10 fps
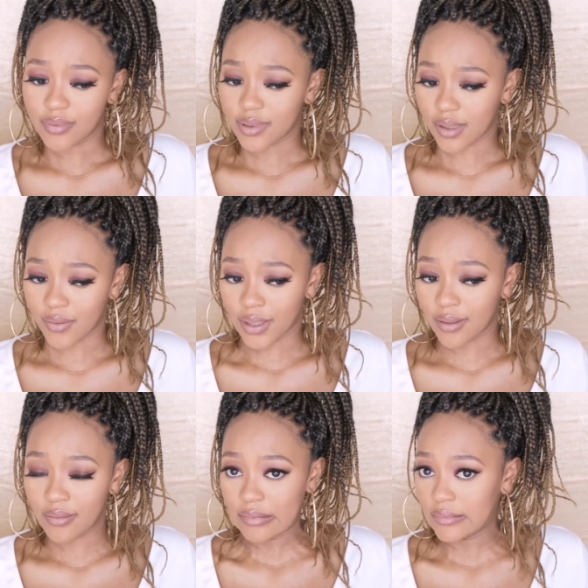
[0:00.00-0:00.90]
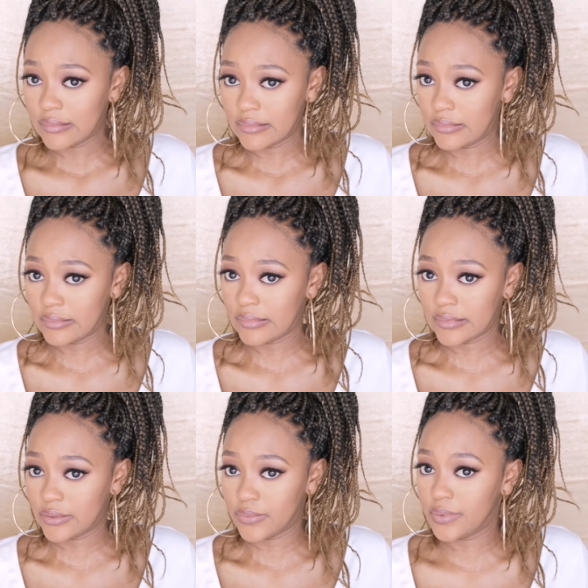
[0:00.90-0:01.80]
sorry,
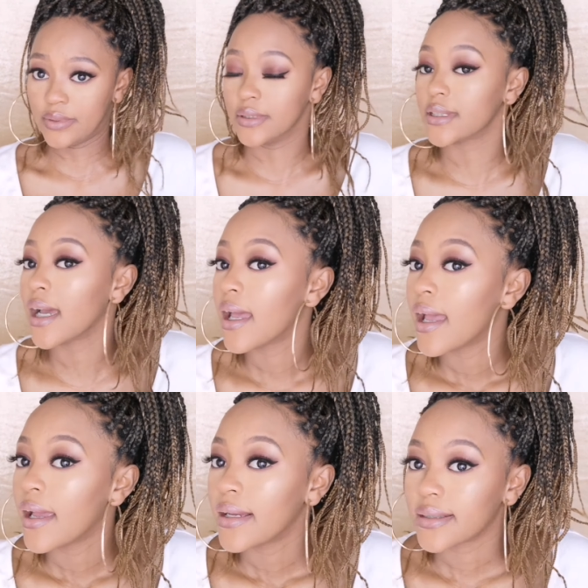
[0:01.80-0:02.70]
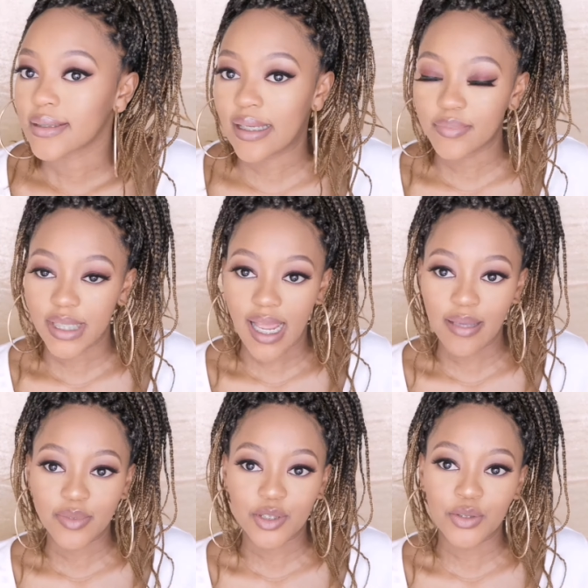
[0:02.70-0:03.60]
how rude.
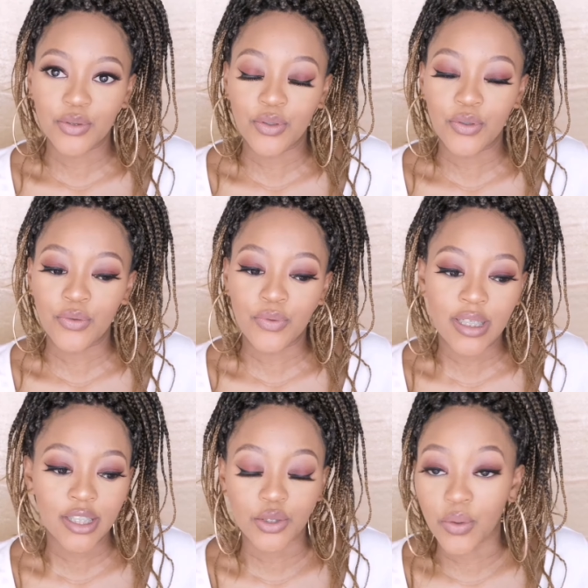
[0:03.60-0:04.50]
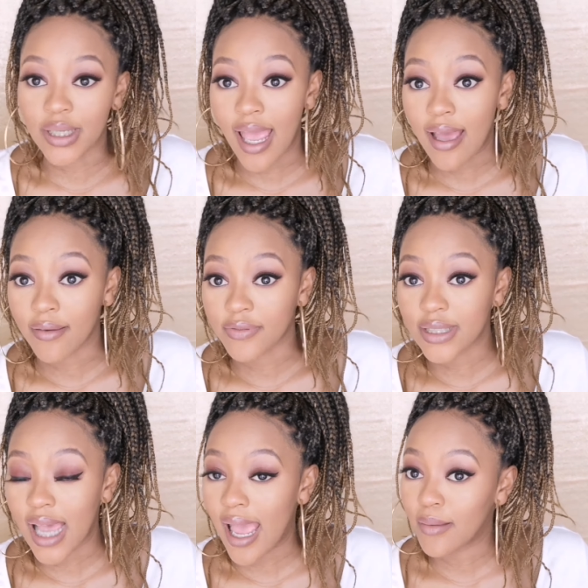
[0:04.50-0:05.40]
Sometimes you really don't have
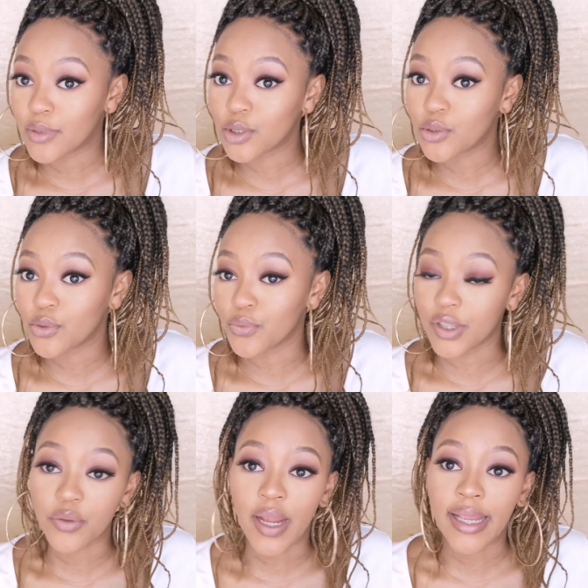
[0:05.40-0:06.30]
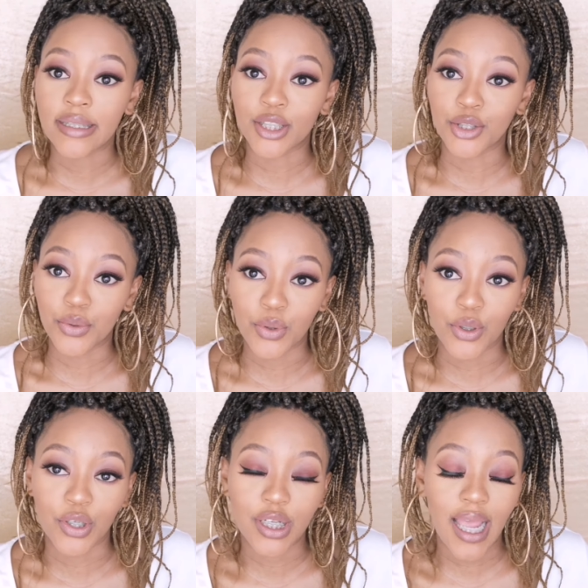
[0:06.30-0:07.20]
time to recreate a new
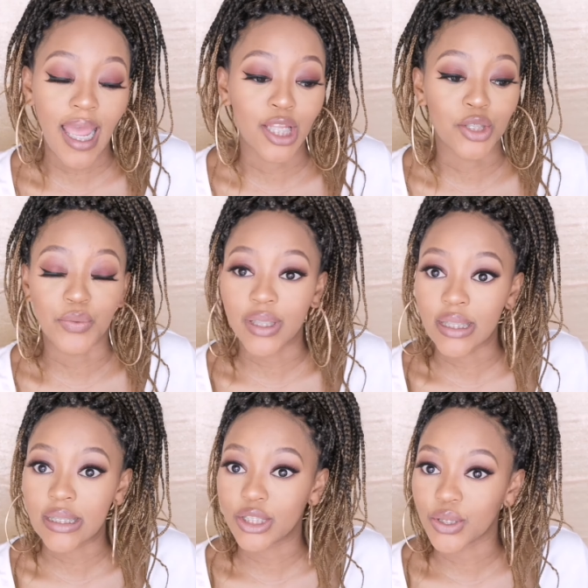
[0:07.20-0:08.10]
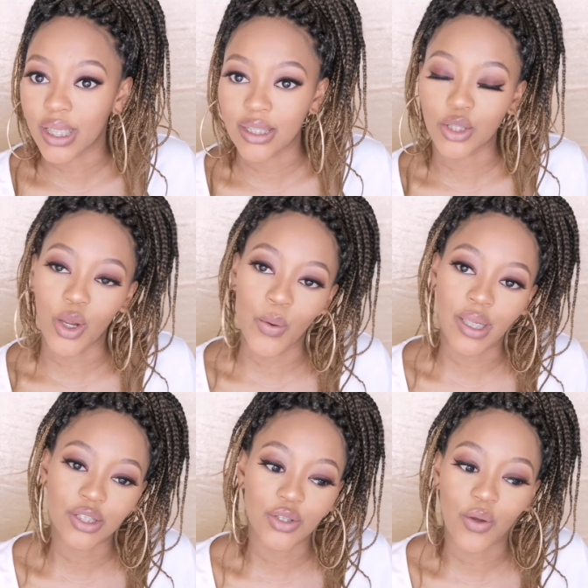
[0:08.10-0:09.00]
look and you really need to get
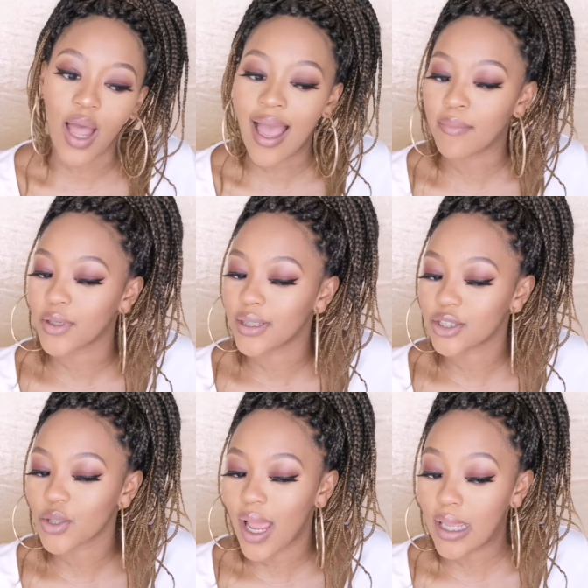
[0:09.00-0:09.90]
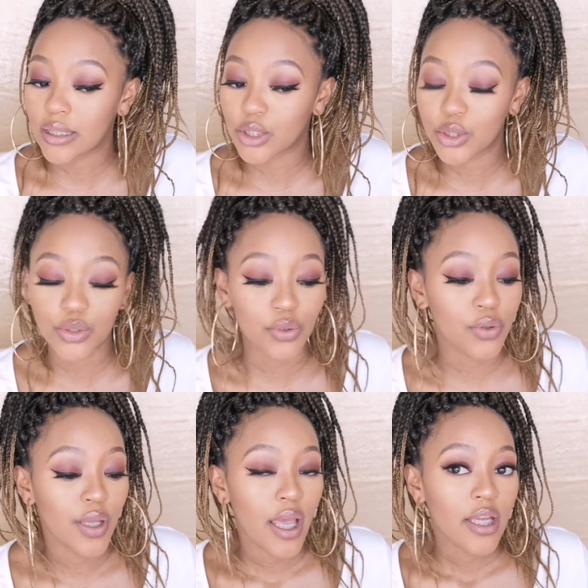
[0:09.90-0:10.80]
going. So I'm gonna try
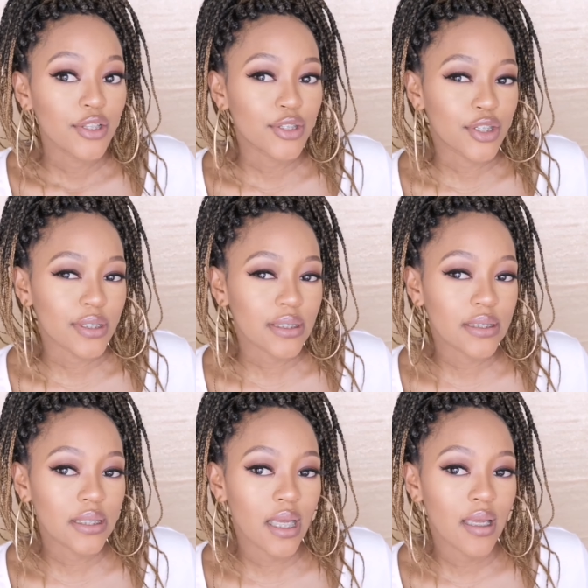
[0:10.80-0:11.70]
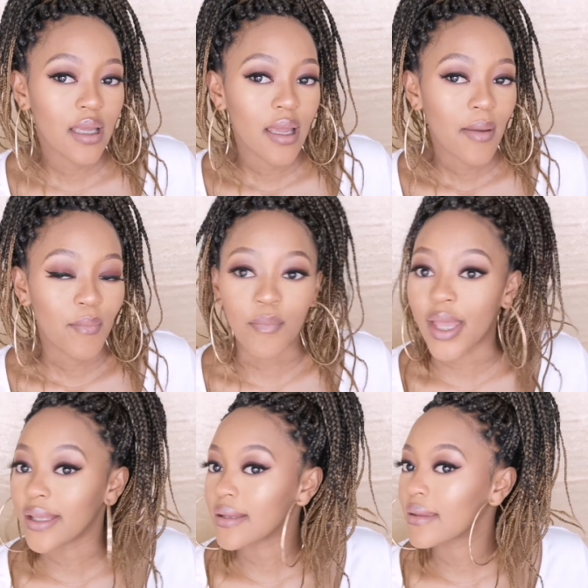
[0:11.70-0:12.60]
to just
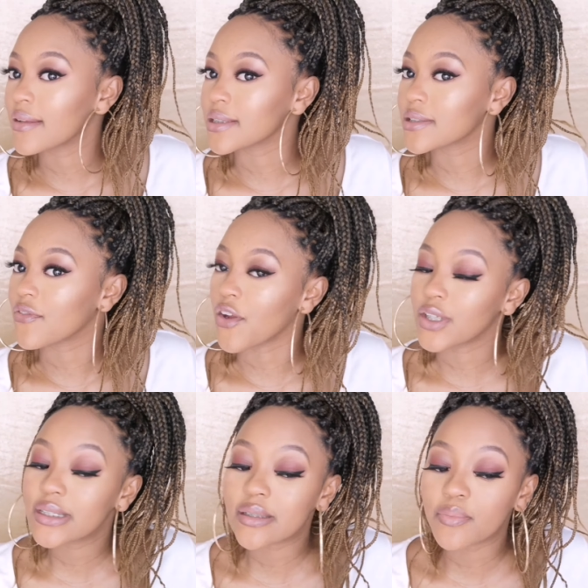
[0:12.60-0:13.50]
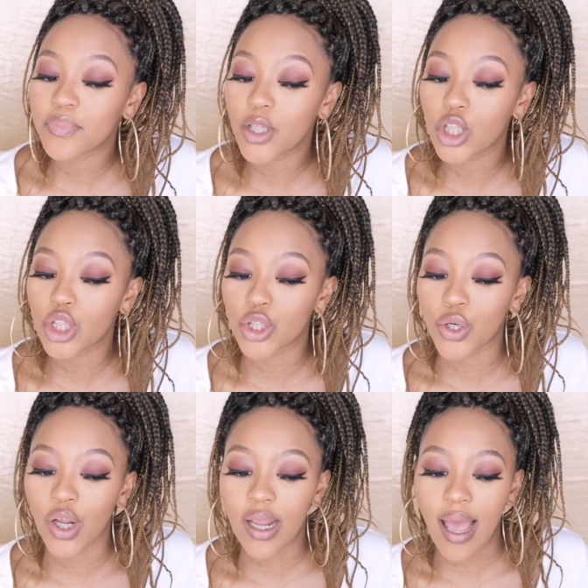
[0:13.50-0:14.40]
make this very simple
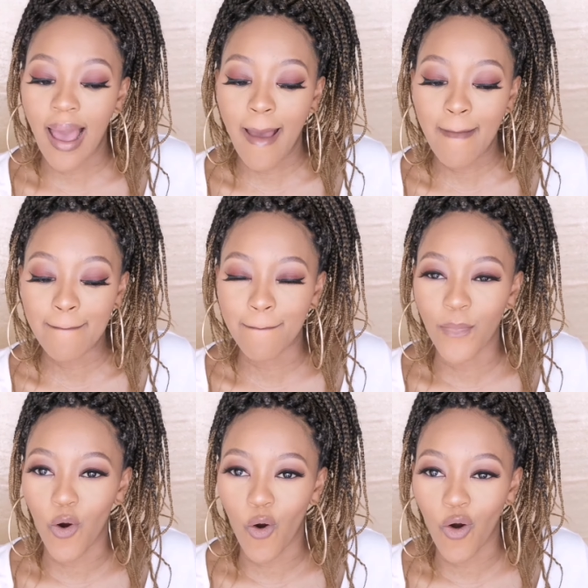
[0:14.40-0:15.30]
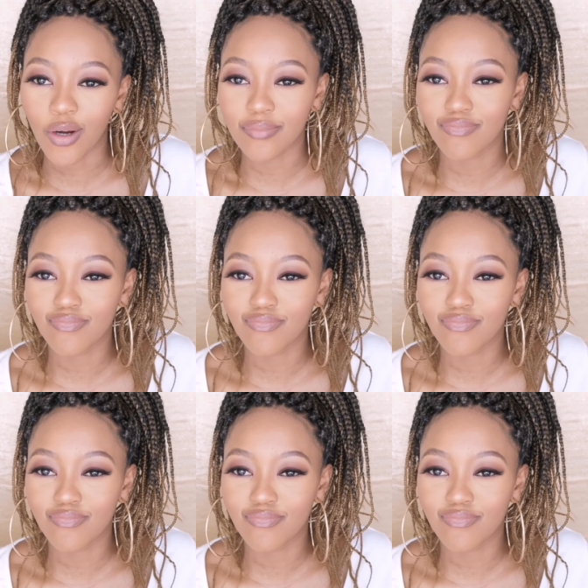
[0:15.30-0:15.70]
look more,